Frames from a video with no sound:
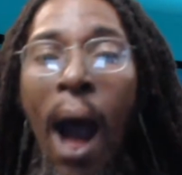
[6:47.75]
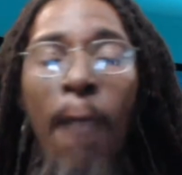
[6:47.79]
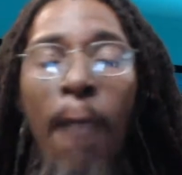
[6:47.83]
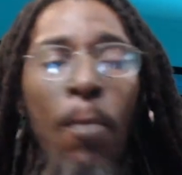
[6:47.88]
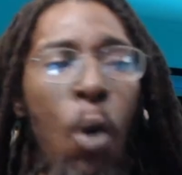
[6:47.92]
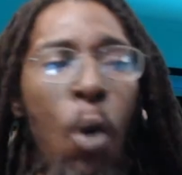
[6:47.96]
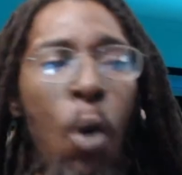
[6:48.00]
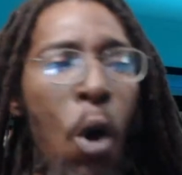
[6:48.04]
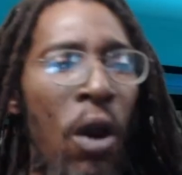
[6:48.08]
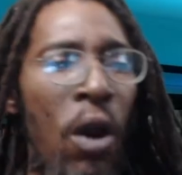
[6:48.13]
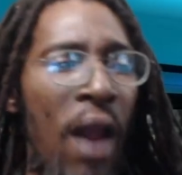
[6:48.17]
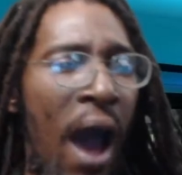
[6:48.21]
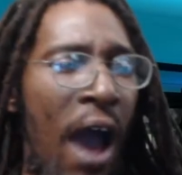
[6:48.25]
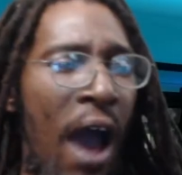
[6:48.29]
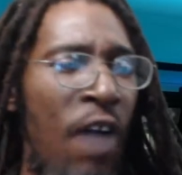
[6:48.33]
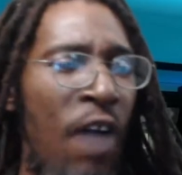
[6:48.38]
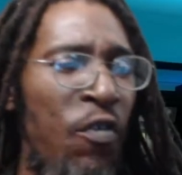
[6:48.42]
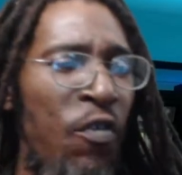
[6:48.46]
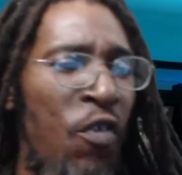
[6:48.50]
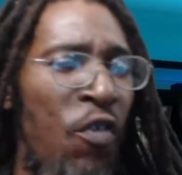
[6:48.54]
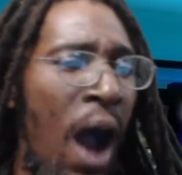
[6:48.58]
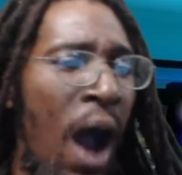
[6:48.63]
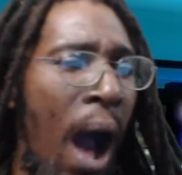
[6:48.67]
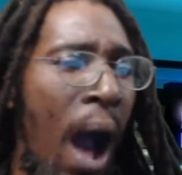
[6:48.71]
A more
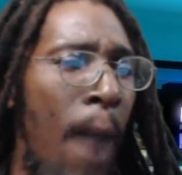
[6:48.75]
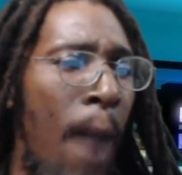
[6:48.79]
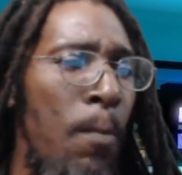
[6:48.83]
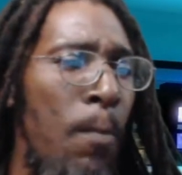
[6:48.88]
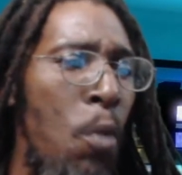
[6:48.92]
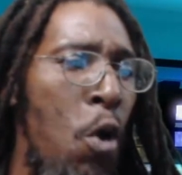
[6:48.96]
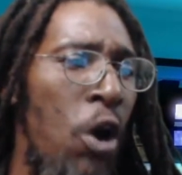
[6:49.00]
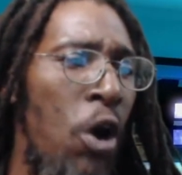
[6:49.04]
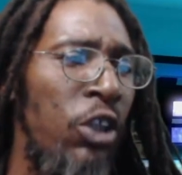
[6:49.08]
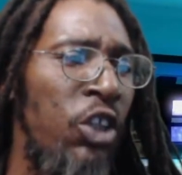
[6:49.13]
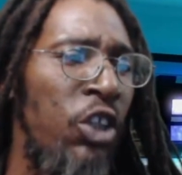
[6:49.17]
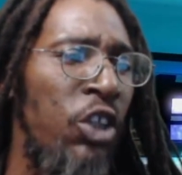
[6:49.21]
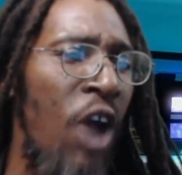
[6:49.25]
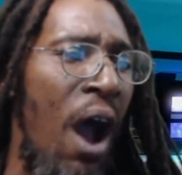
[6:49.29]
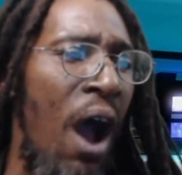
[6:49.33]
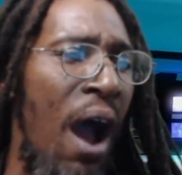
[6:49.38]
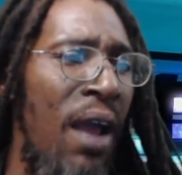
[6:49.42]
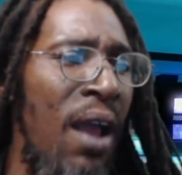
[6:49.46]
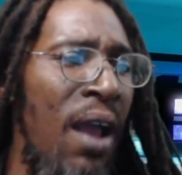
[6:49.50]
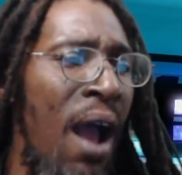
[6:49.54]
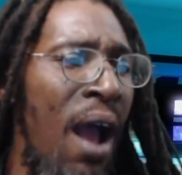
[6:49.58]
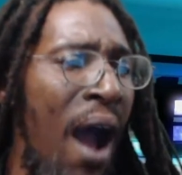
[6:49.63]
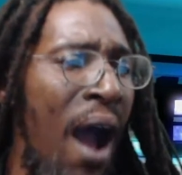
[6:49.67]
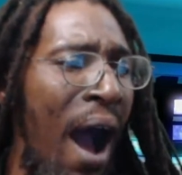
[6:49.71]
life, a more
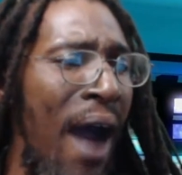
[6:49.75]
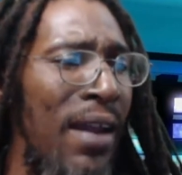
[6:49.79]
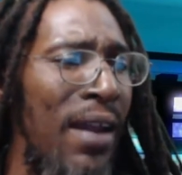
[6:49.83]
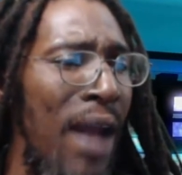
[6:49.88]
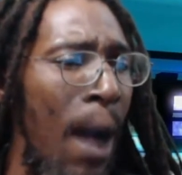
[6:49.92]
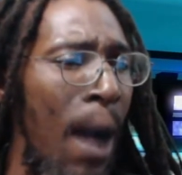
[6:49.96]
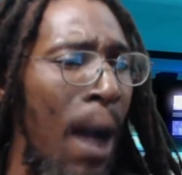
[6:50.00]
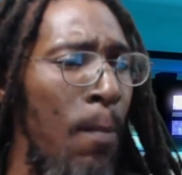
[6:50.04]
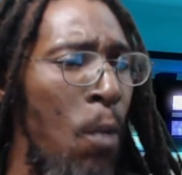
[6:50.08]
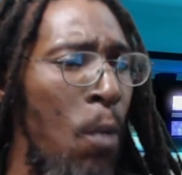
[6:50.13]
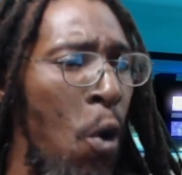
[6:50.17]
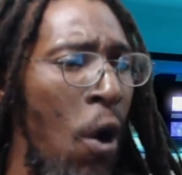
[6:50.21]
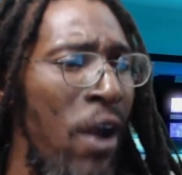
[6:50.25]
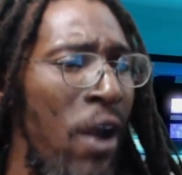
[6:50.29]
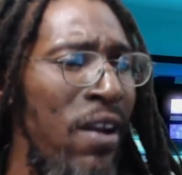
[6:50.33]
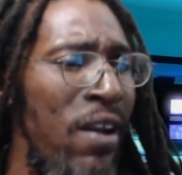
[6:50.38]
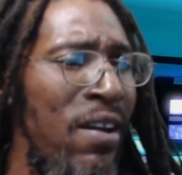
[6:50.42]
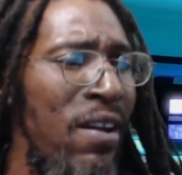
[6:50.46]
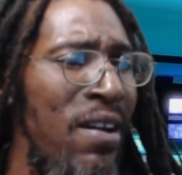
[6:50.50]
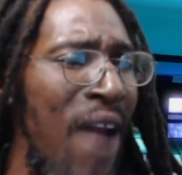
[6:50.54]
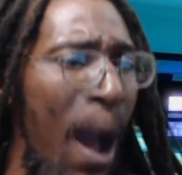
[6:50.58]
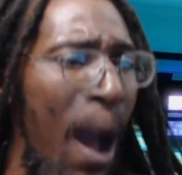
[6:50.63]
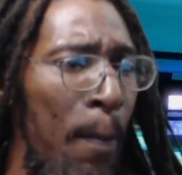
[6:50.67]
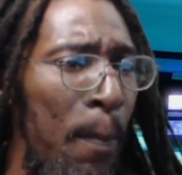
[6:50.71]
joy, and a
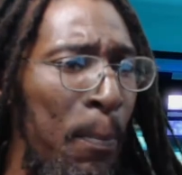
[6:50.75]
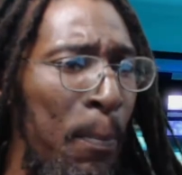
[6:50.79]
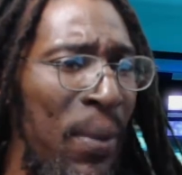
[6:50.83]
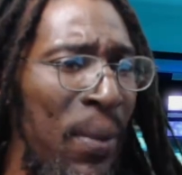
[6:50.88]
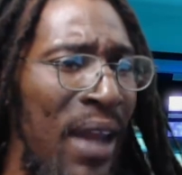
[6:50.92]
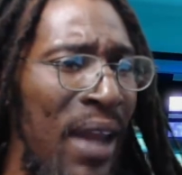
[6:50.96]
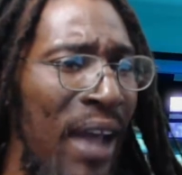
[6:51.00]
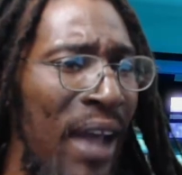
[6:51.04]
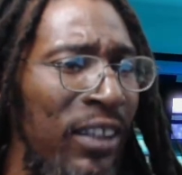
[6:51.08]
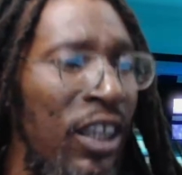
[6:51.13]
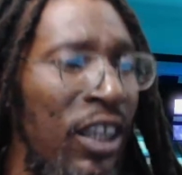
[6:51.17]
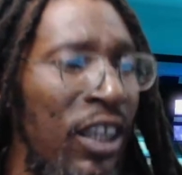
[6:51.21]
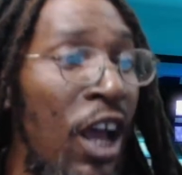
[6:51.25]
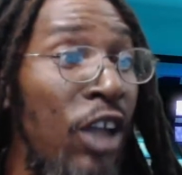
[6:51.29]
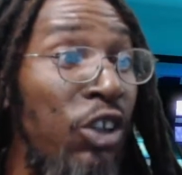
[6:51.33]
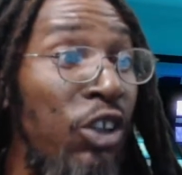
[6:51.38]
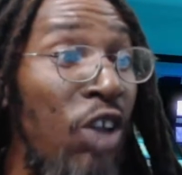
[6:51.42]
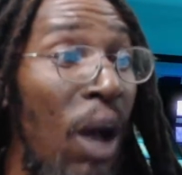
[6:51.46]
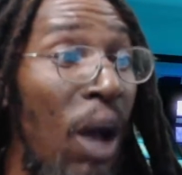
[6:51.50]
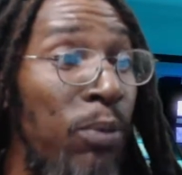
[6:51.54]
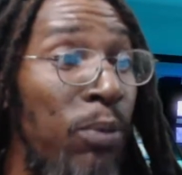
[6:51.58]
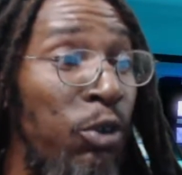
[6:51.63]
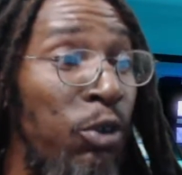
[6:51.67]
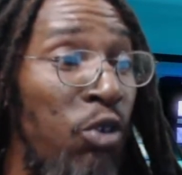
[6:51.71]
more happiness.
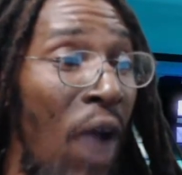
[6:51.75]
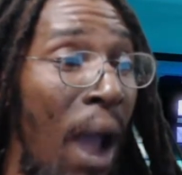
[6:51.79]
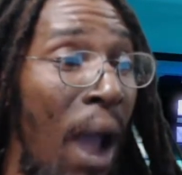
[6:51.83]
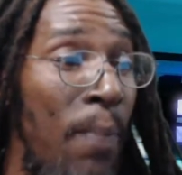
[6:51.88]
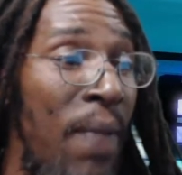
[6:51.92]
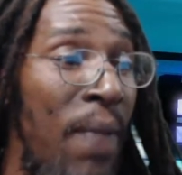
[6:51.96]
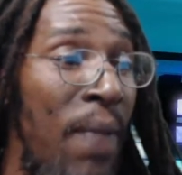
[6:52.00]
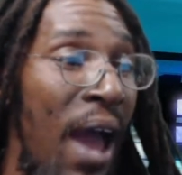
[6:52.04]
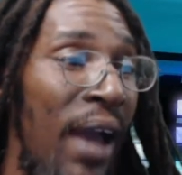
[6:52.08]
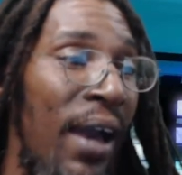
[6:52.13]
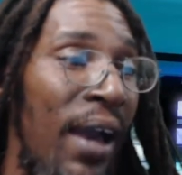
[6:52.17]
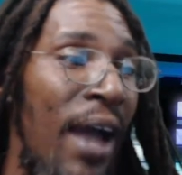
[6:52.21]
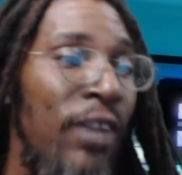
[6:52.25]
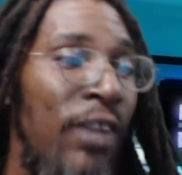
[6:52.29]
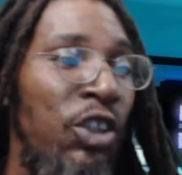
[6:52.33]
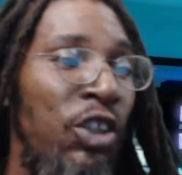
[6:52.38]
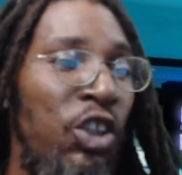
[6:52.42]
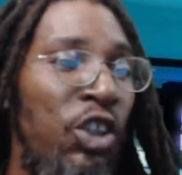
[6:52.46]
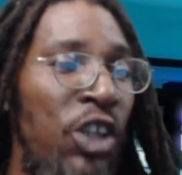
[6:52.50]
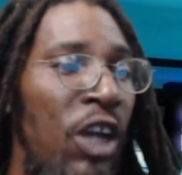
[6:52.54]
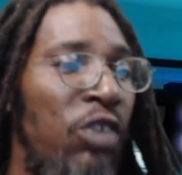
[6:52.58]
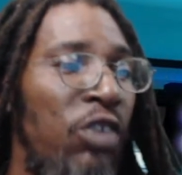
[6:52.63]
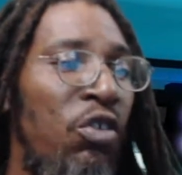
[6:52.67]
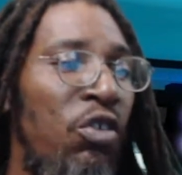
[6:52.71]
Subscribe, like,
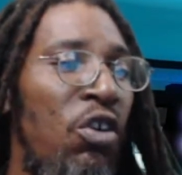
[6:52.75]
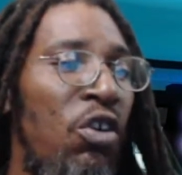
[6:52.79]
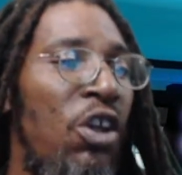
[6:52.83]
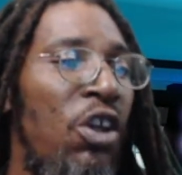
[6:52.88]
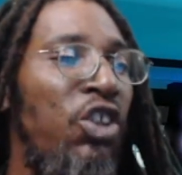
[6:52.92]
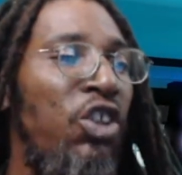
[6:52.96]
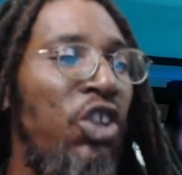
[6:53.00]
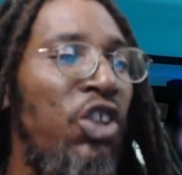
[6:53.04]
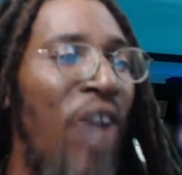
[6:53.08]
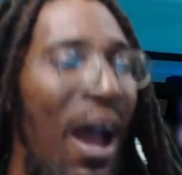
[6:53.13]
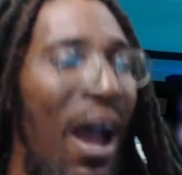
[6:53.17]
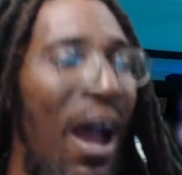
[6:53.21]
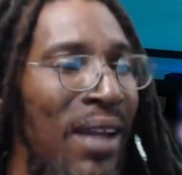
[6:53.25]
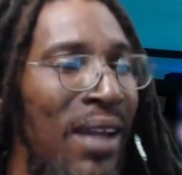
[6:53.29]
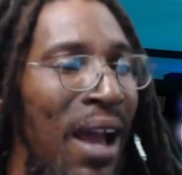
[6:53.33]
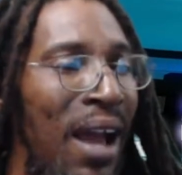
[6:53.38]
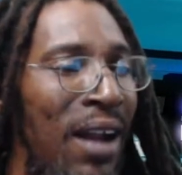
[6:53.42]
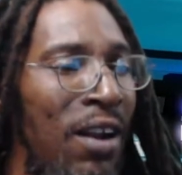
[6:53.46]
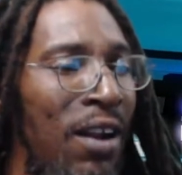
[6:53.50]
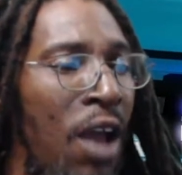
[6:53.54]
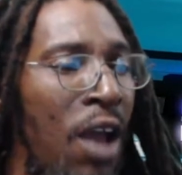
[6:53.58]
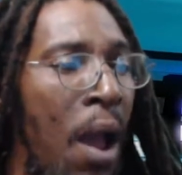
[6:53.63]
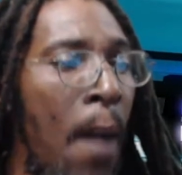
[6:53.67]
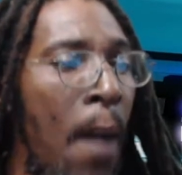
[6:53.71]
and share to the
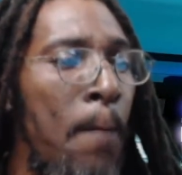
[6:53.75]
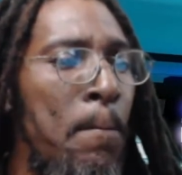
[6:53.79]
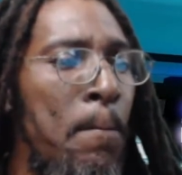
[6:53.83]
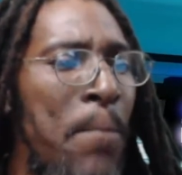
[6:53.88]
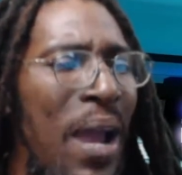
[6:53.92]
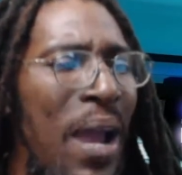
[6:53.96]
channel.